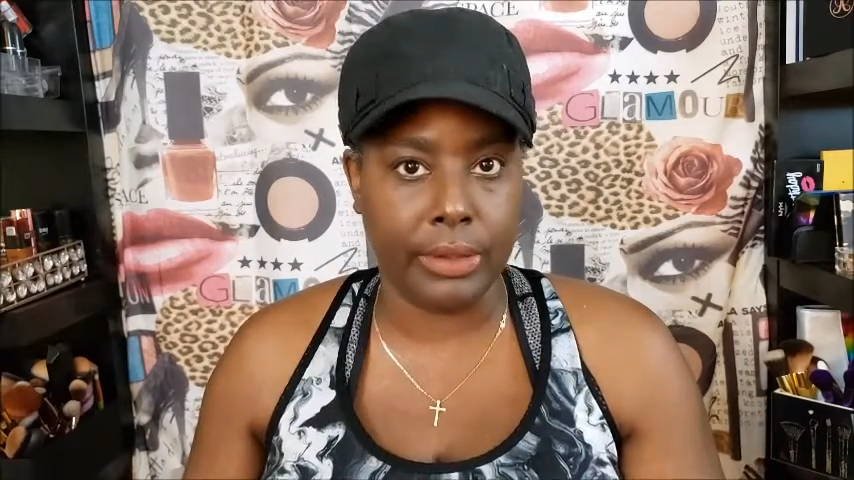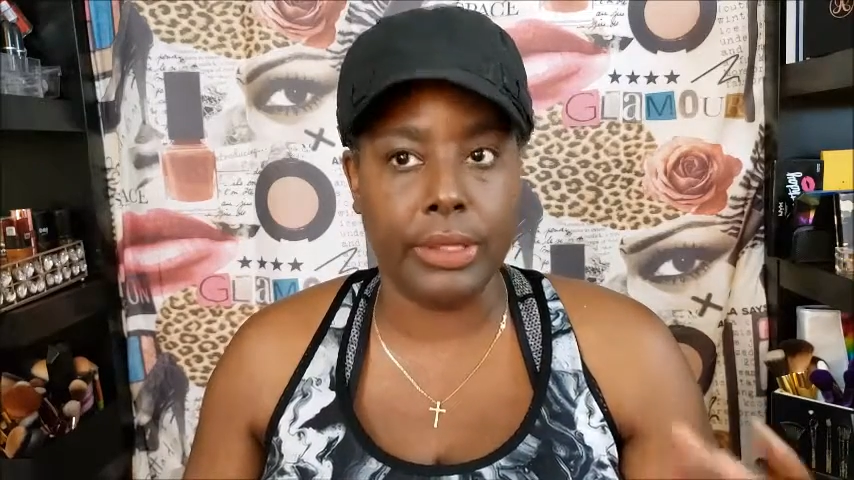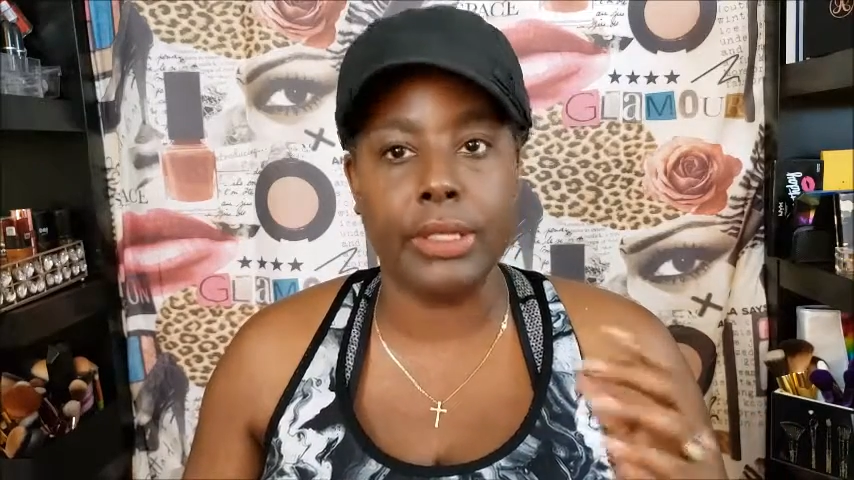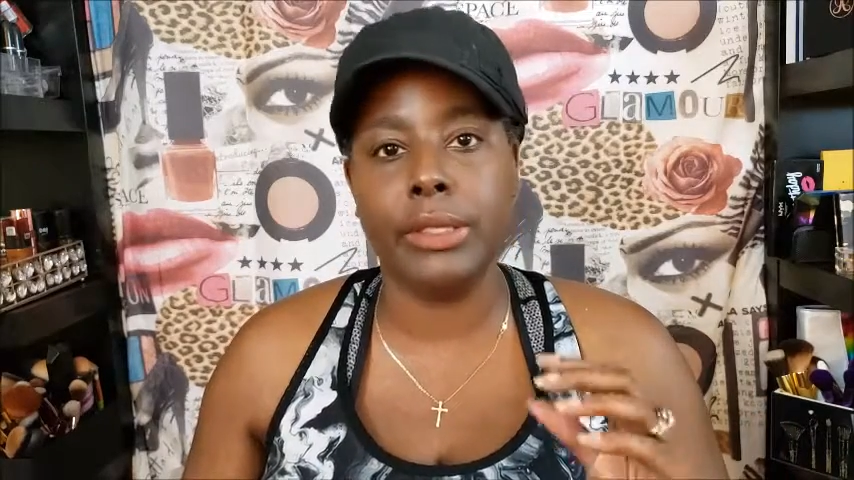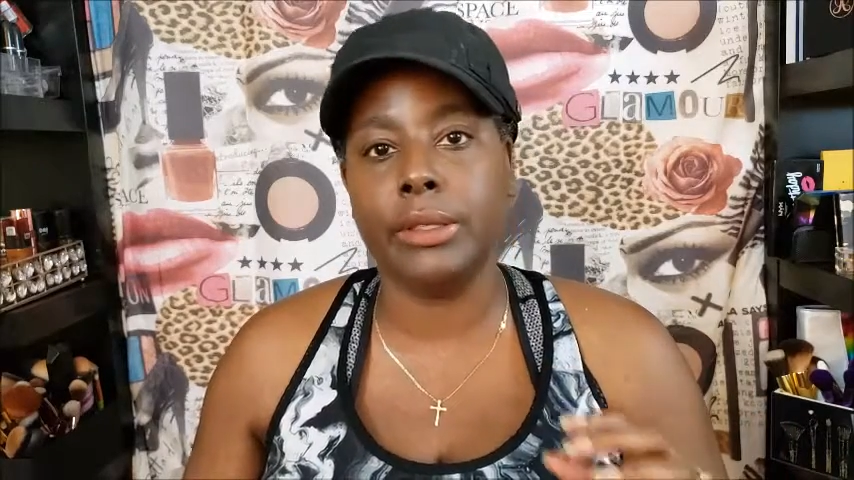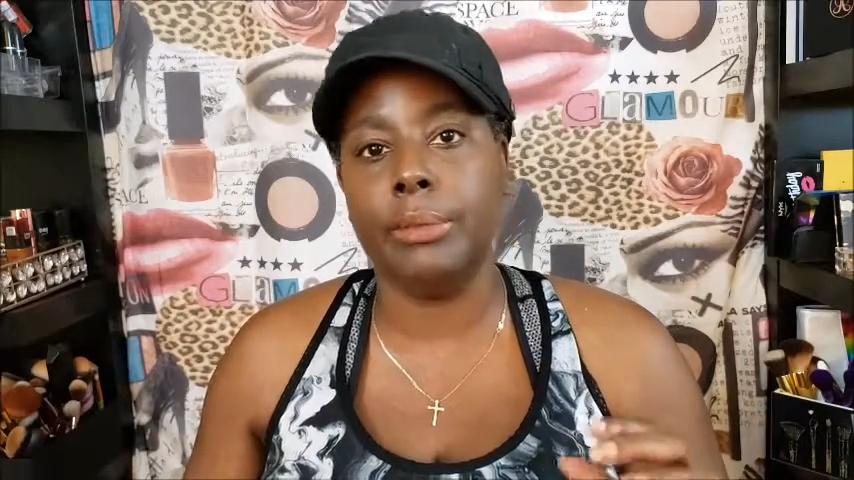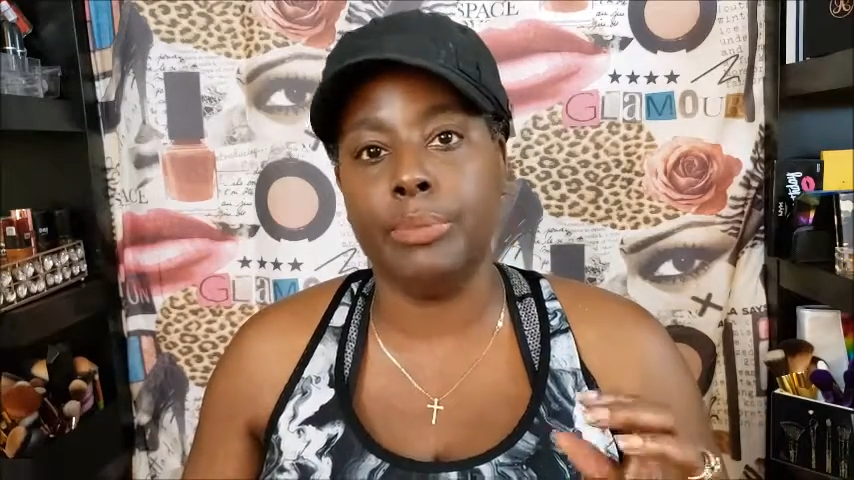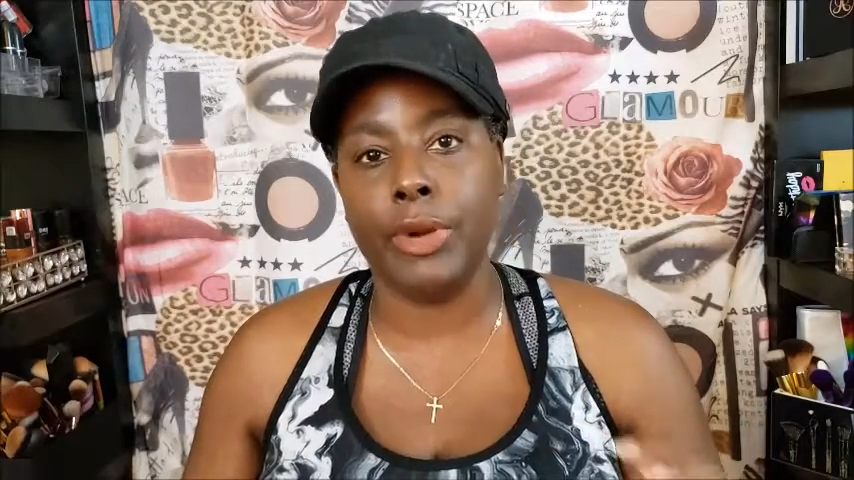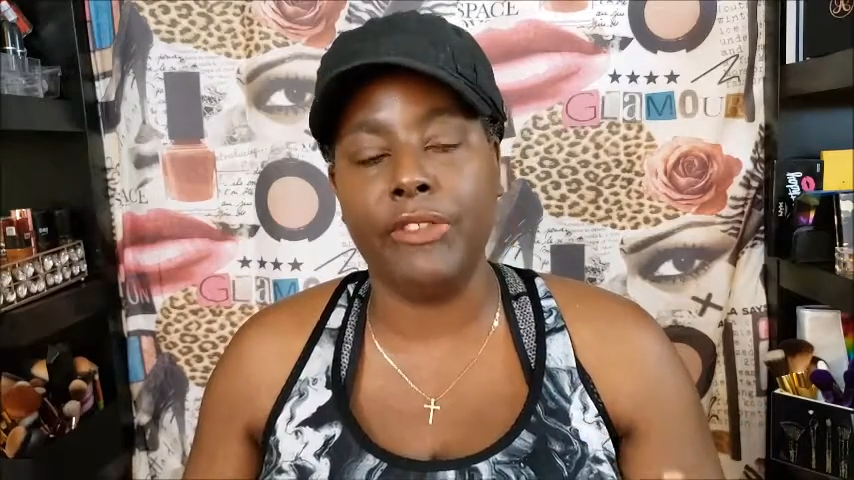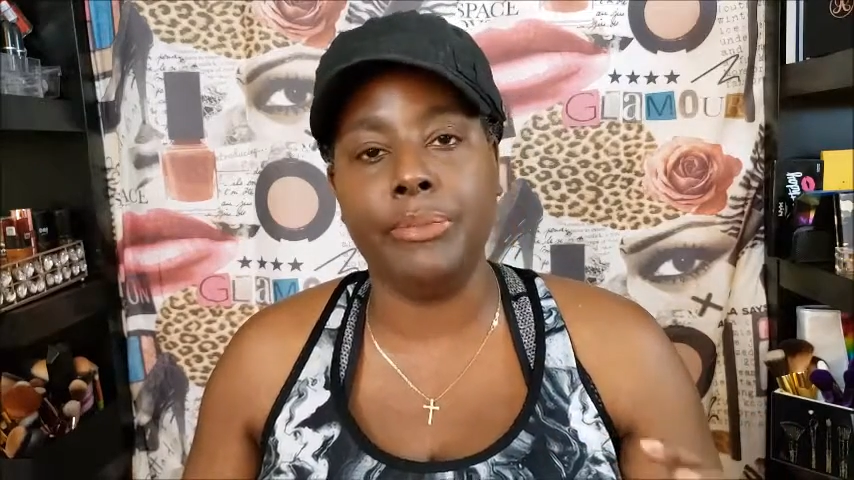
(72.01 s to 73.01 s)
This is a
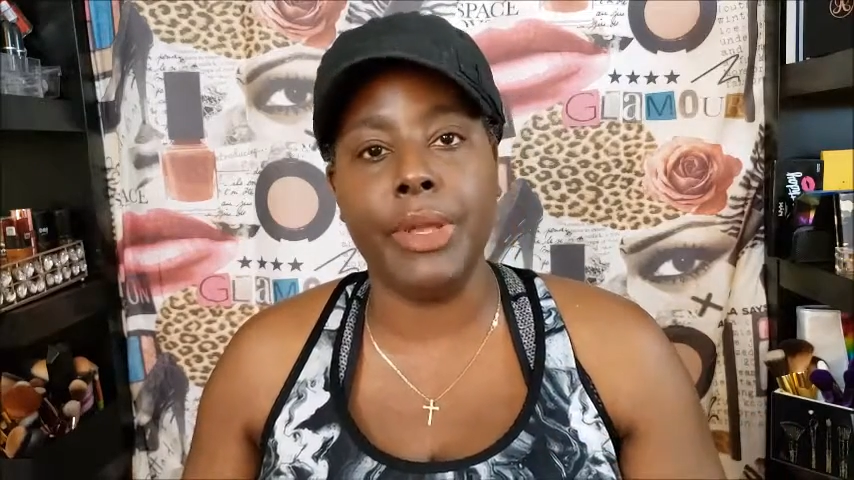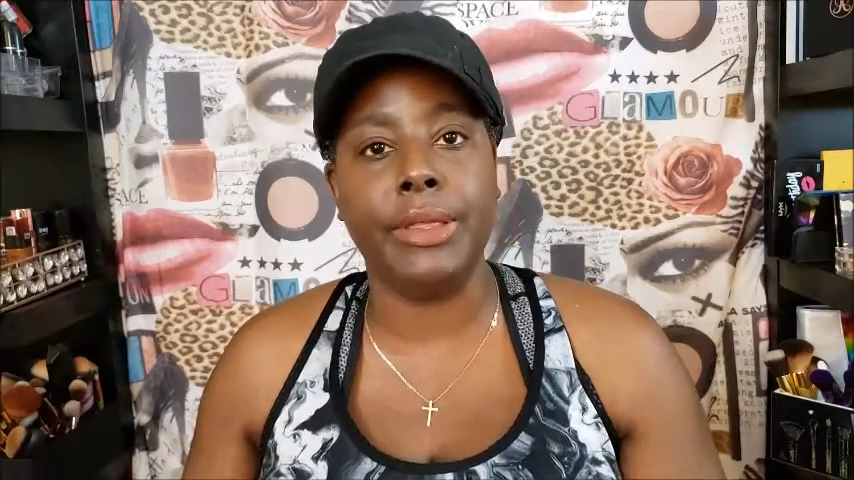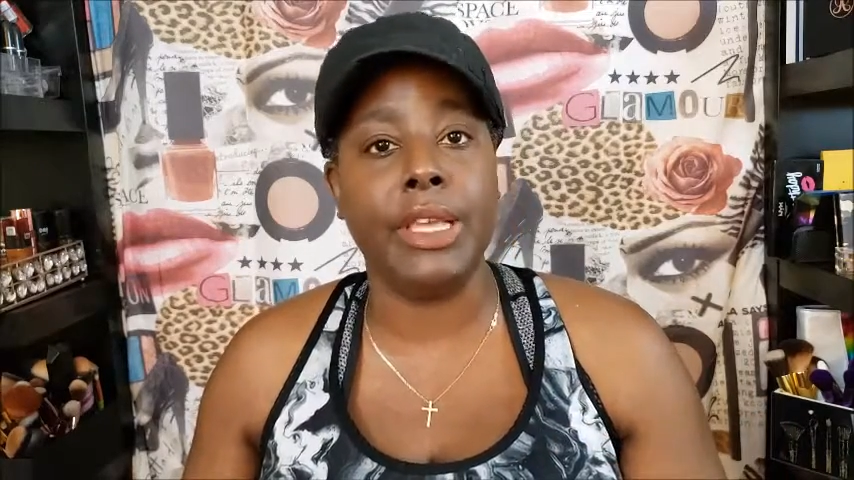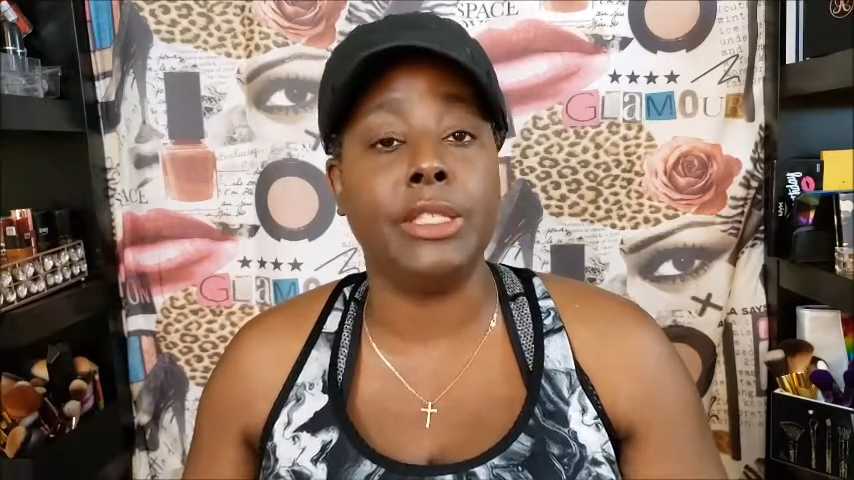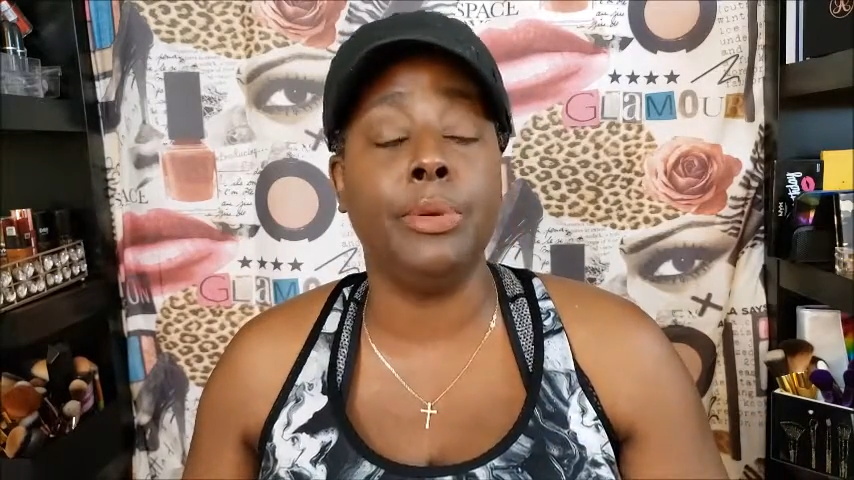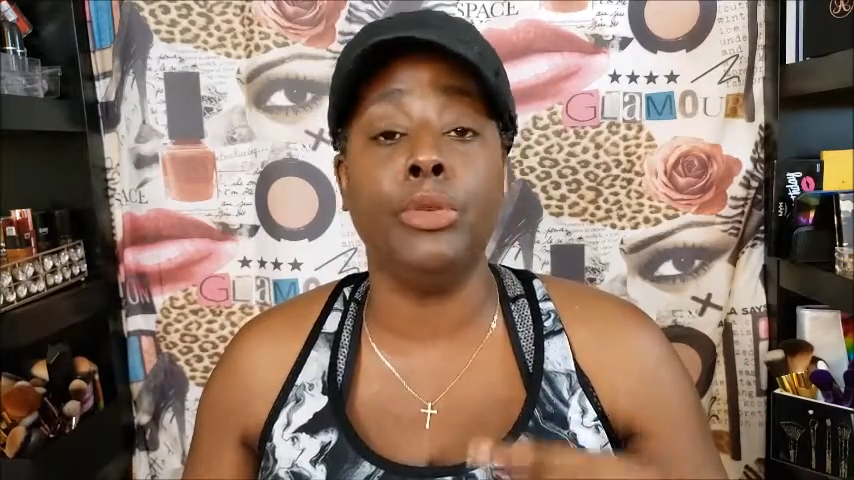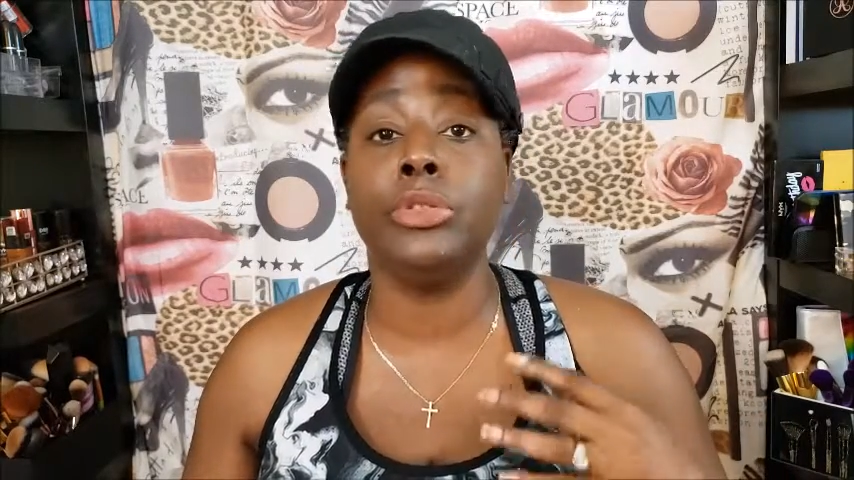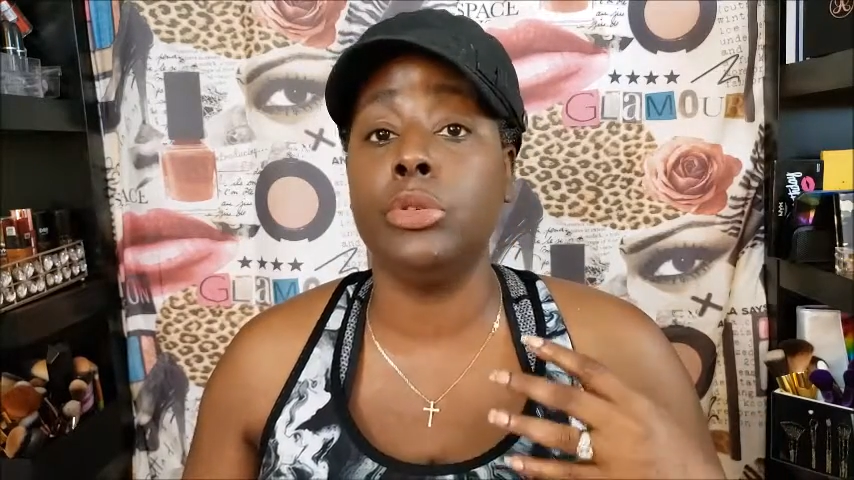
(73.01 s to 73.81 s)
breath mint that's supposed